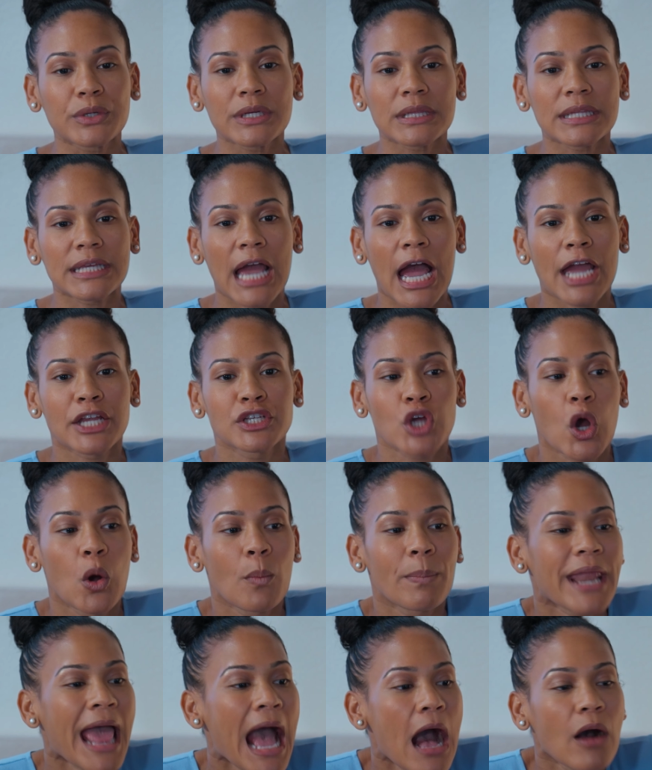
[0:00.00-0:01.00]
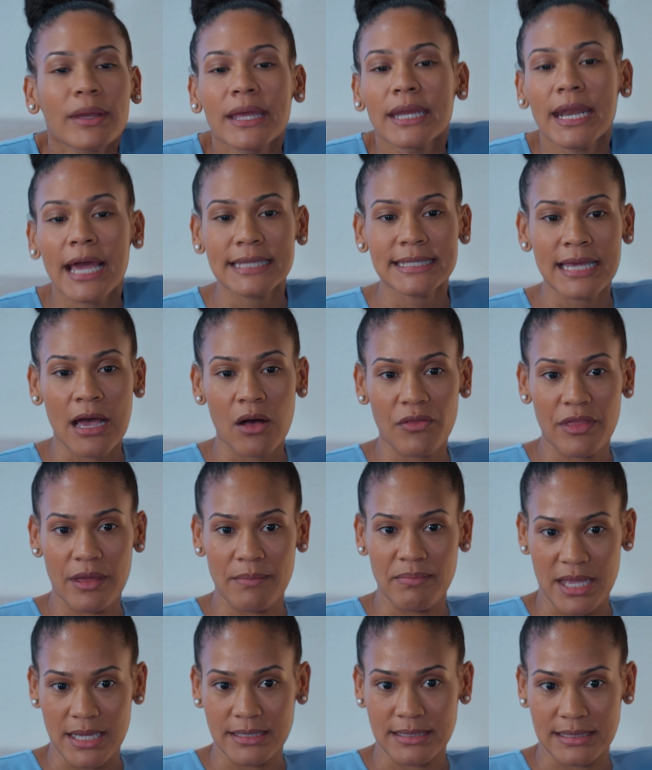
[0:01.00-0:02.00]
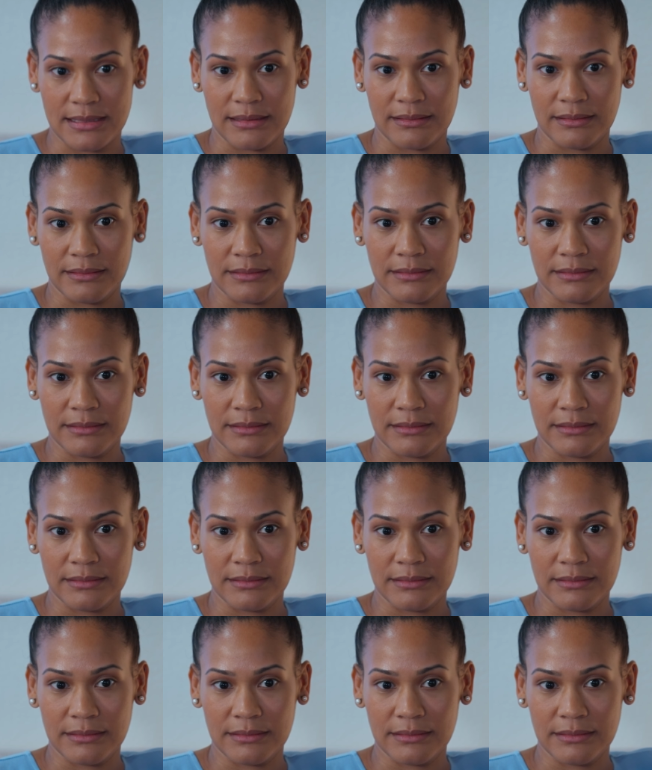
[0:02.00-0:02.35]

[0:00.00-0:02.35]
really, I don't, but how can I tell them this?